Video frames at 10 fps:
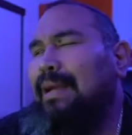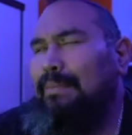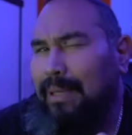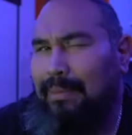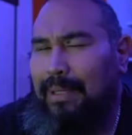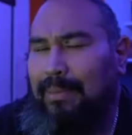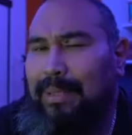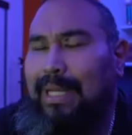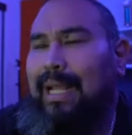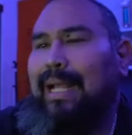a bummer,
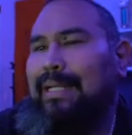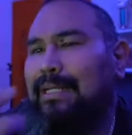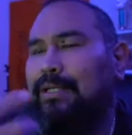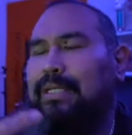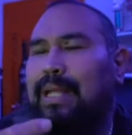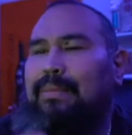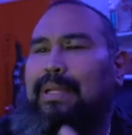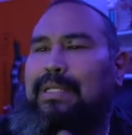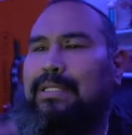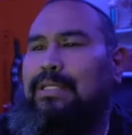but I kind of understand
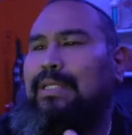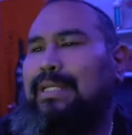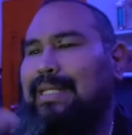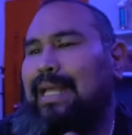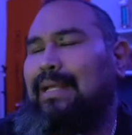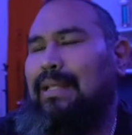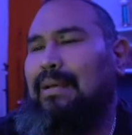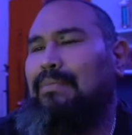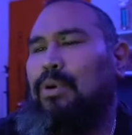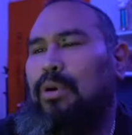because it's going to take a
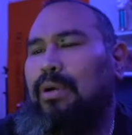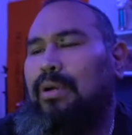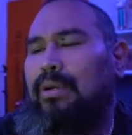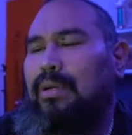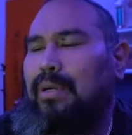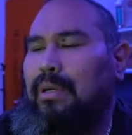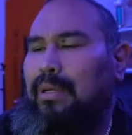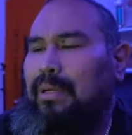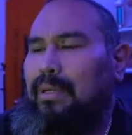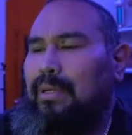lot more
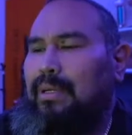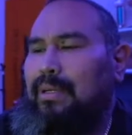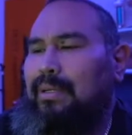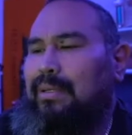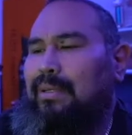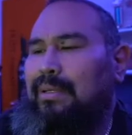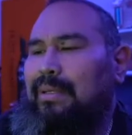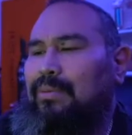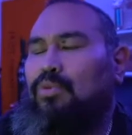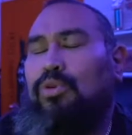
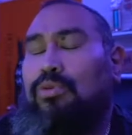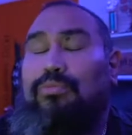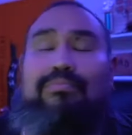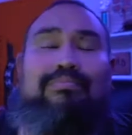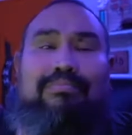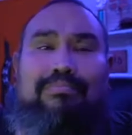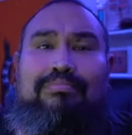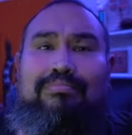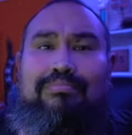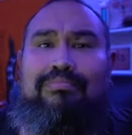room.
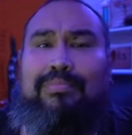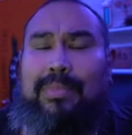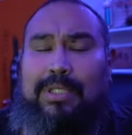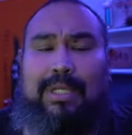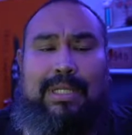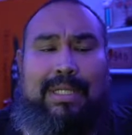It's going to